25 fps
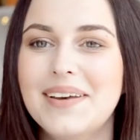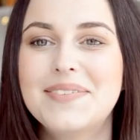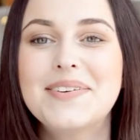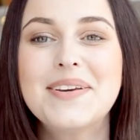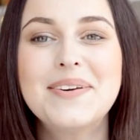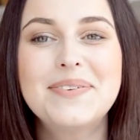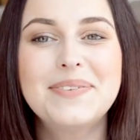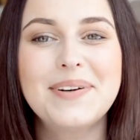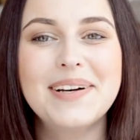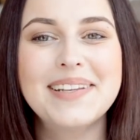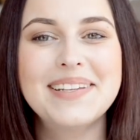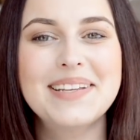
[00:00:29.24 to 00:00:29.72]

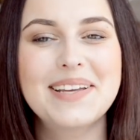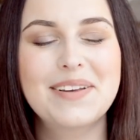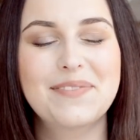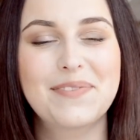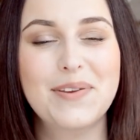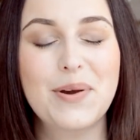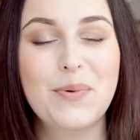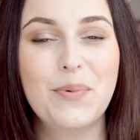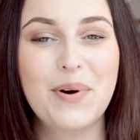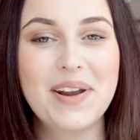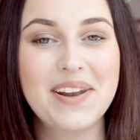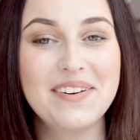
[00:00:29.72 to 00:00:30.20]
If
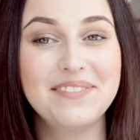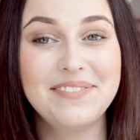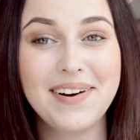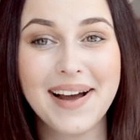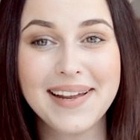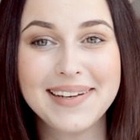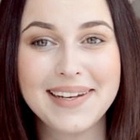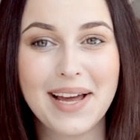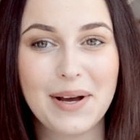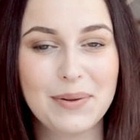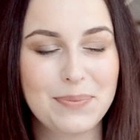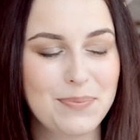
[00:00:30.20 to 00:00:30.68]
you want to
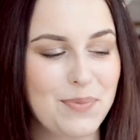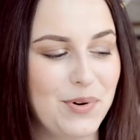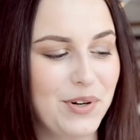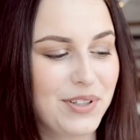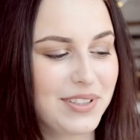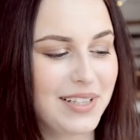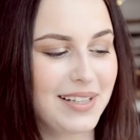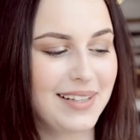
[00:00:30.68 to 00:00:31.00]
find out more,